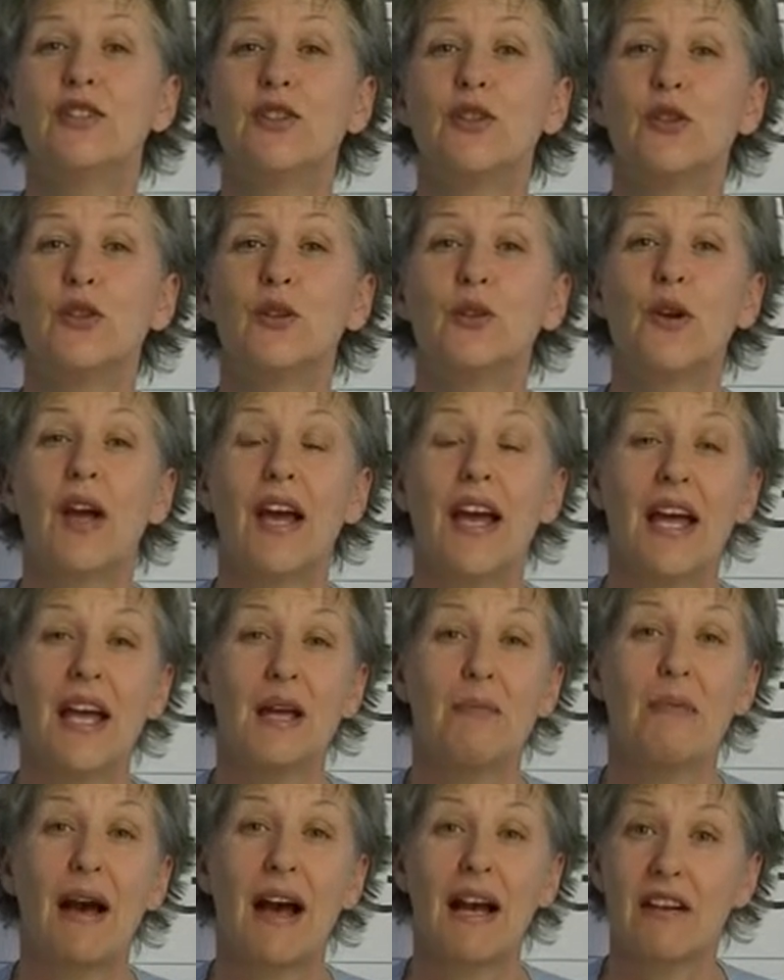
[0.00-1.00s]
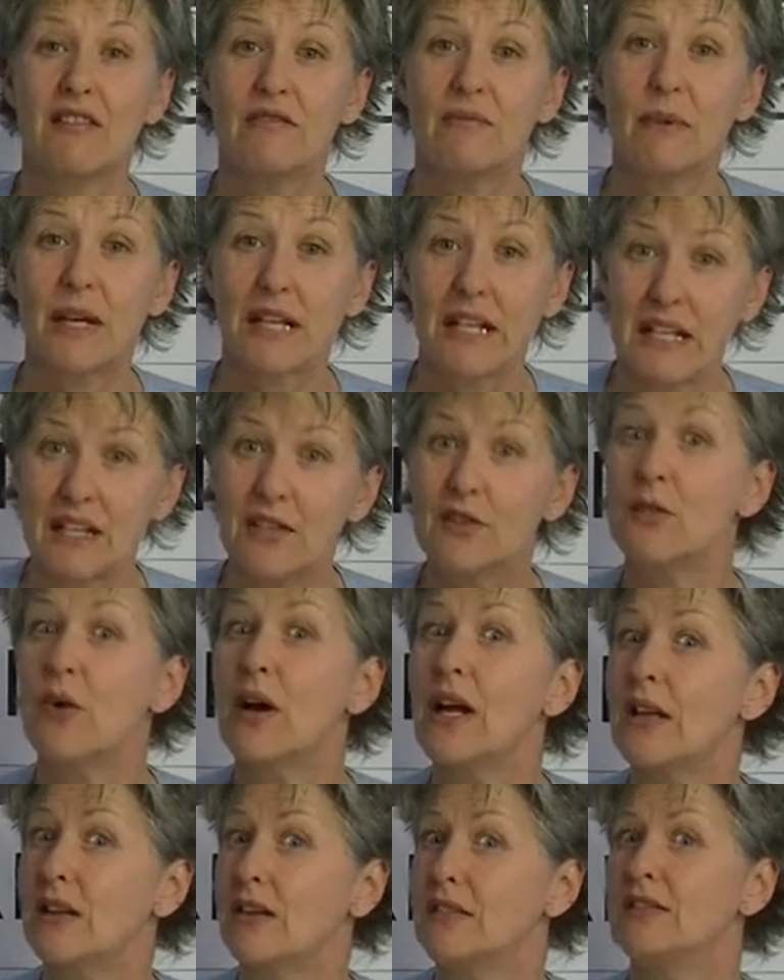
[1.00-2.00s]
to a bag of money as
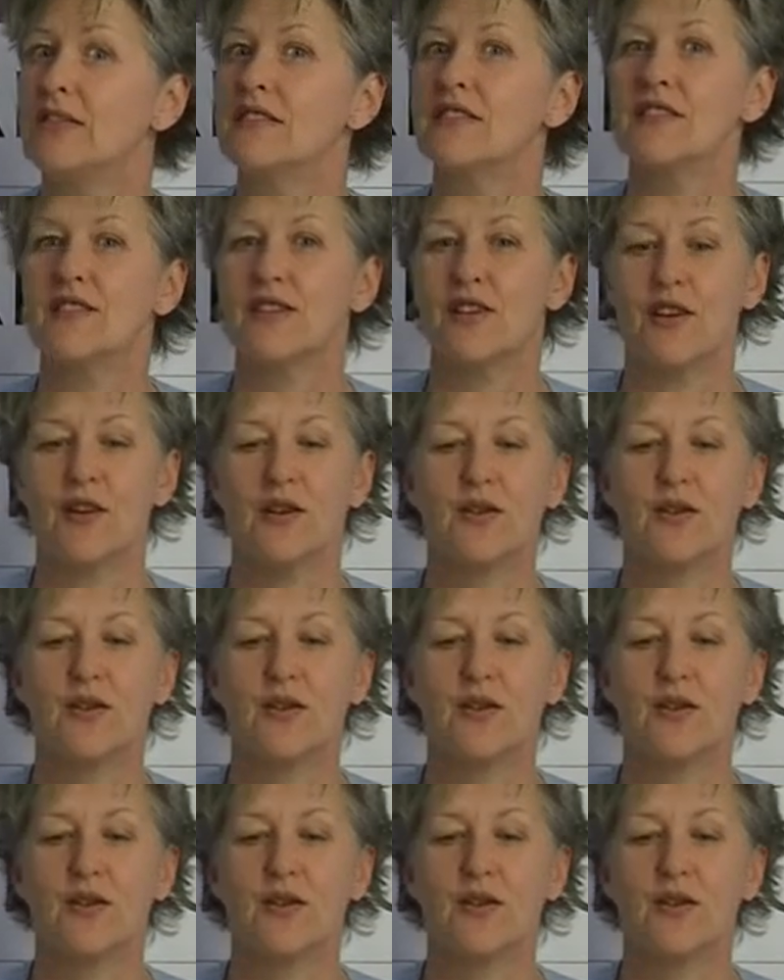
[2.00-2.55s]
well. So